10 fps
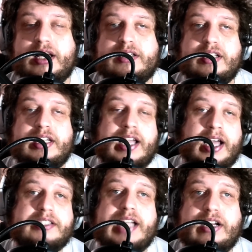he had
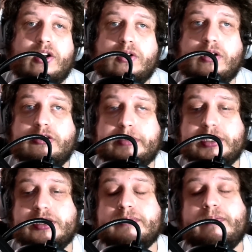10 goal
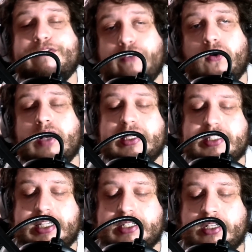contributions before last
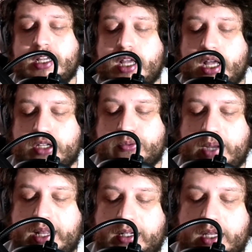season as
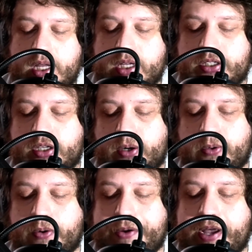well.
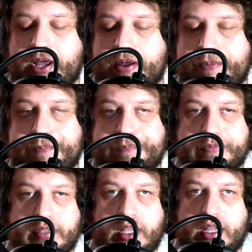So
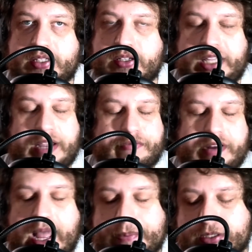yeah,
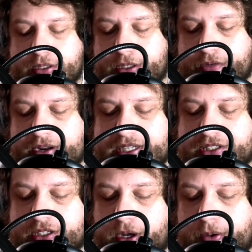absolutely ready to
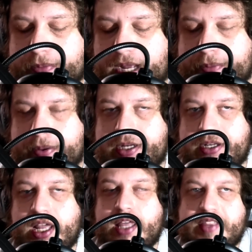go in my opinion.
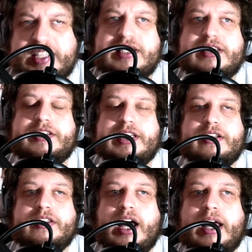This is a deal
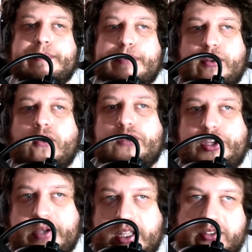that I implore
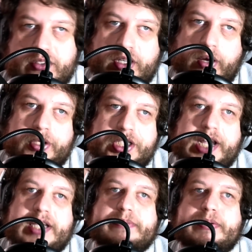Newcastle to go and
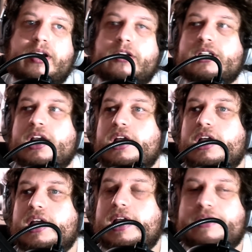chase because it